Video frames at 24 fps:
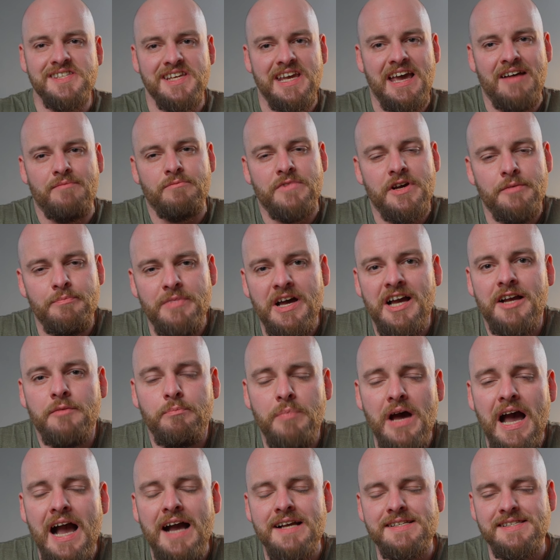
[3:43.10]
camera
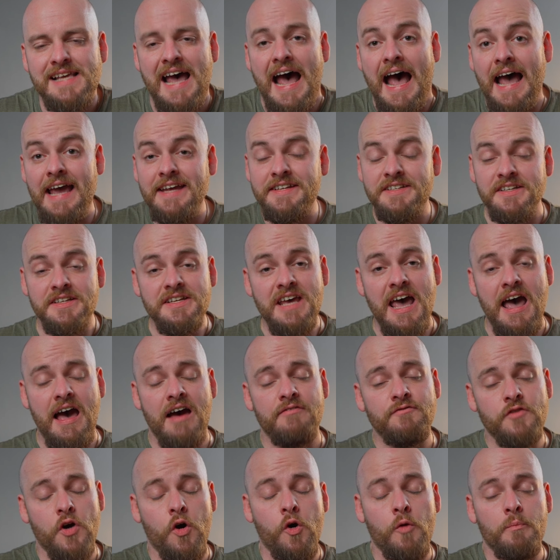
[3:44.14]
backpacks I did
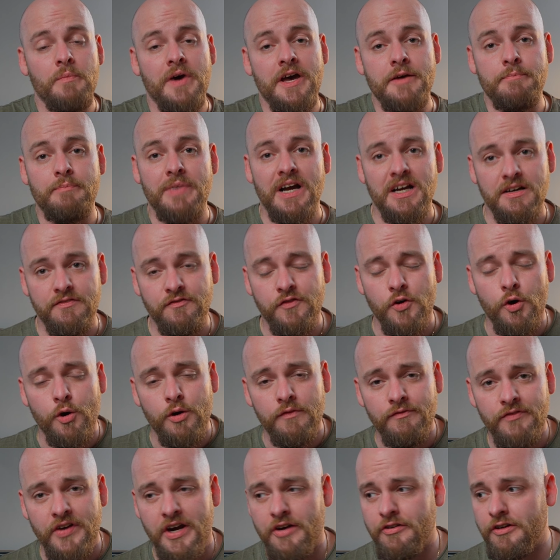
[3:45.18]
have on my back for a
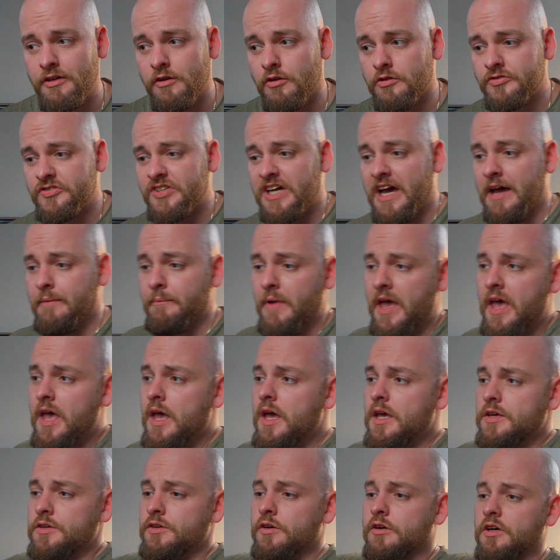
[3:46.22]
very long time.
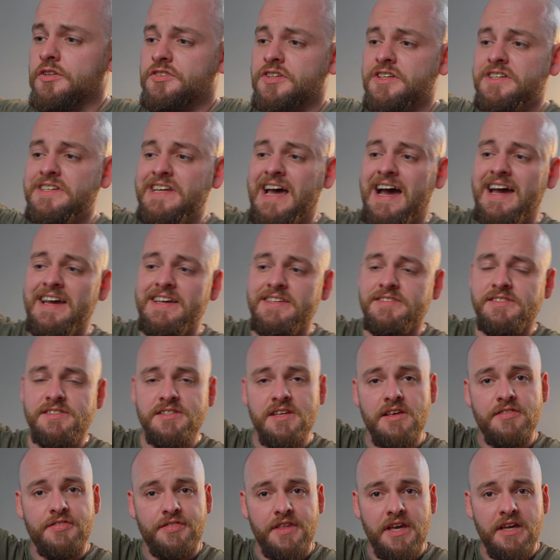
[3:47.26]
You got a nice
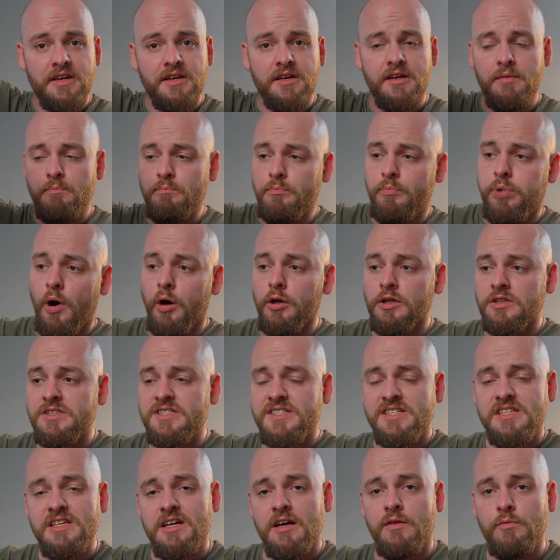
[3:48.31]
thick
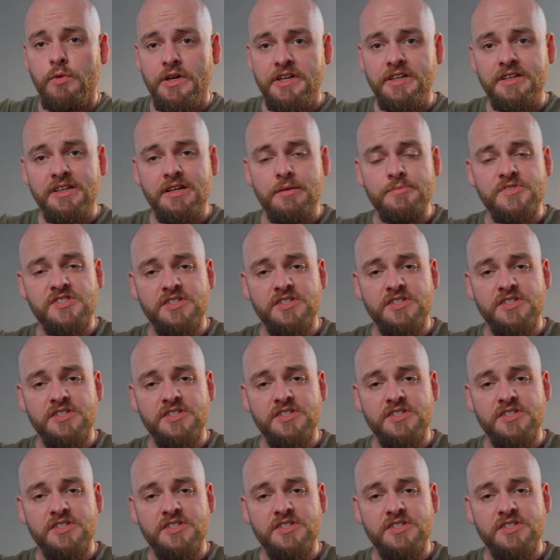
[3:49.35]
polster when it comes